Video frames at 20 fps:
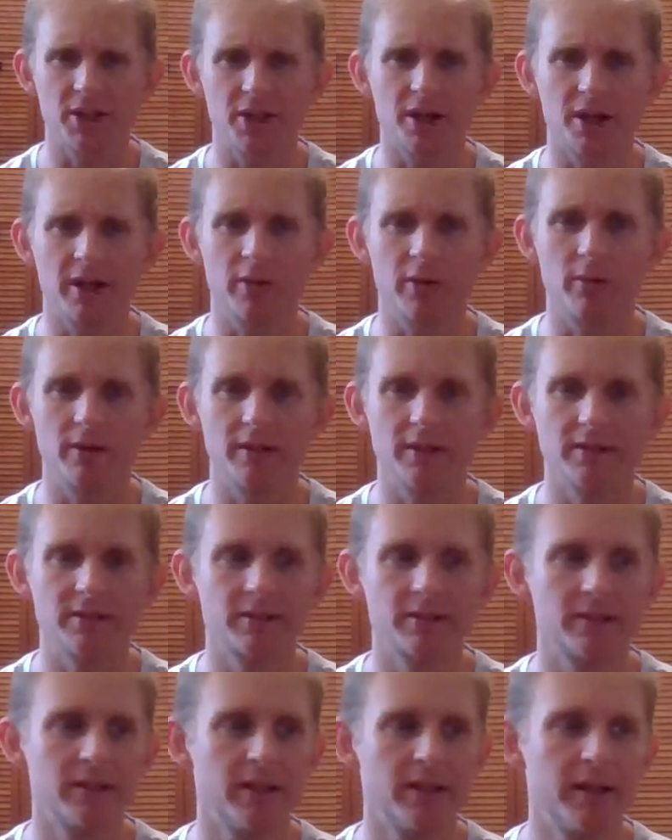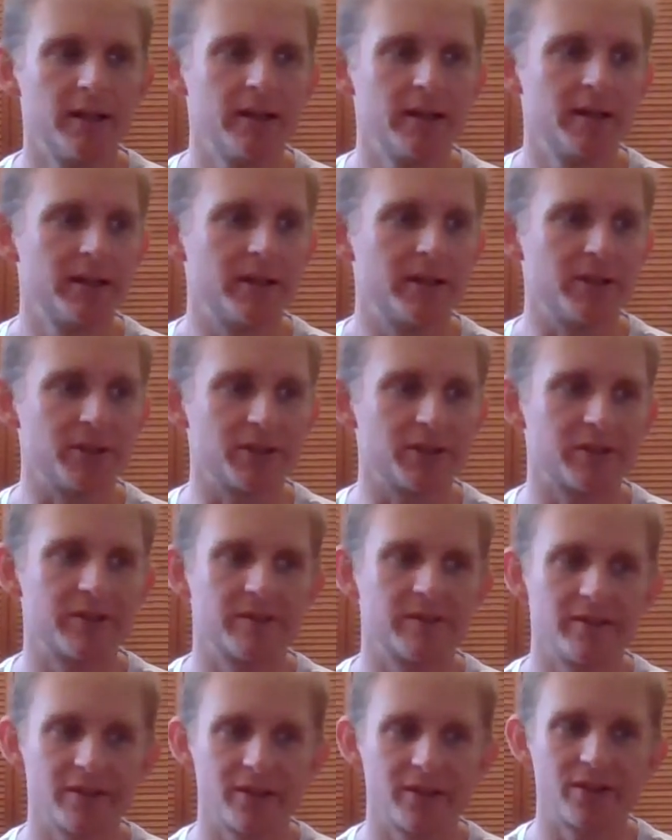thought it was. It's just
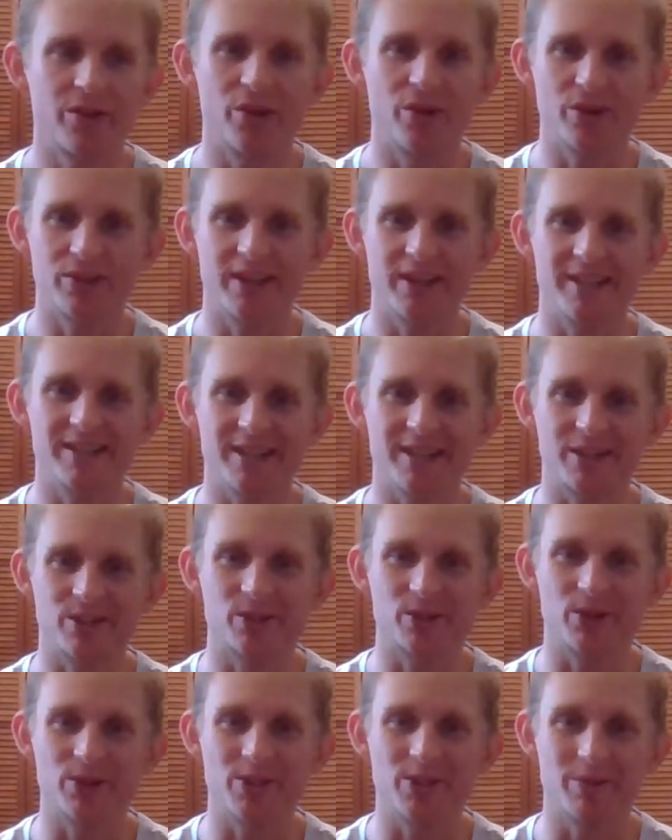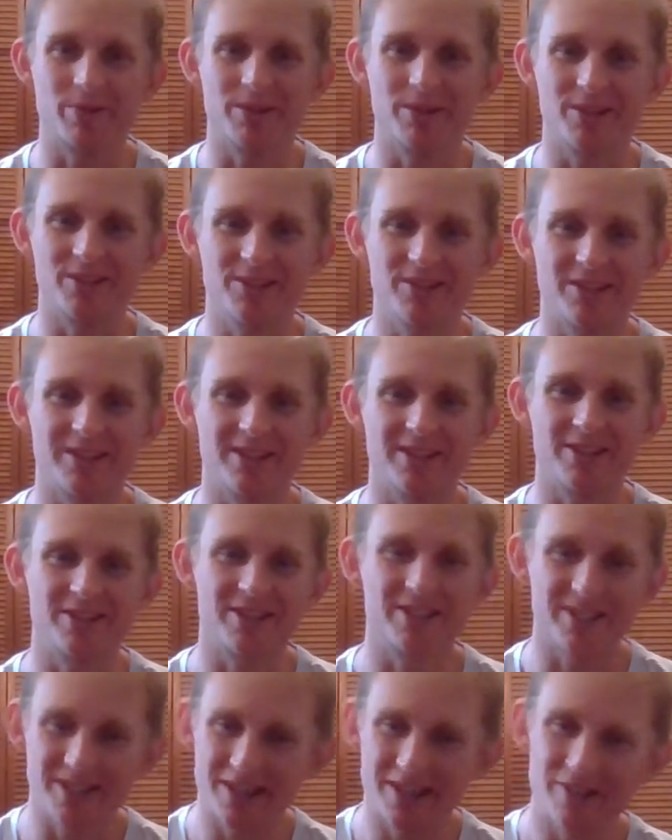those guys like to surge up hills, and there's
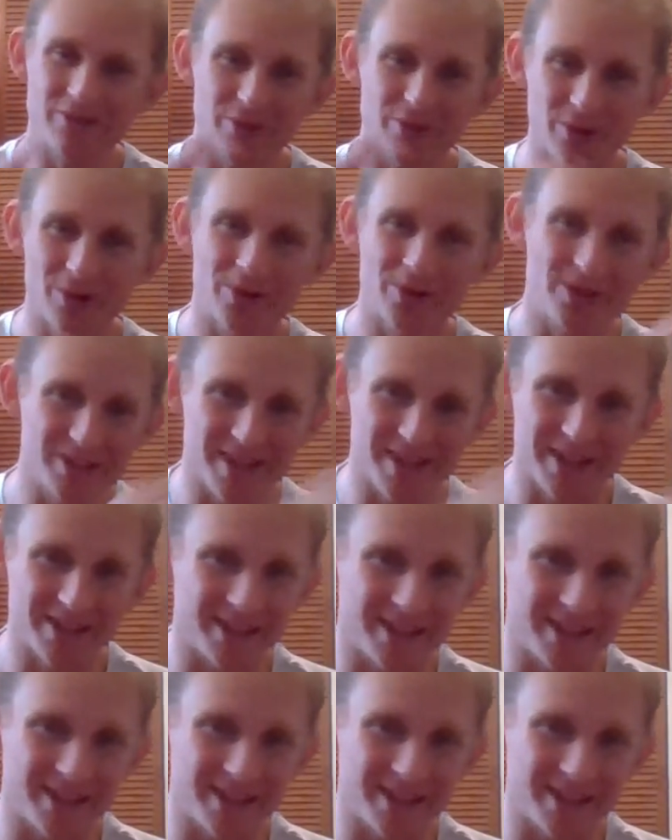enough rollers out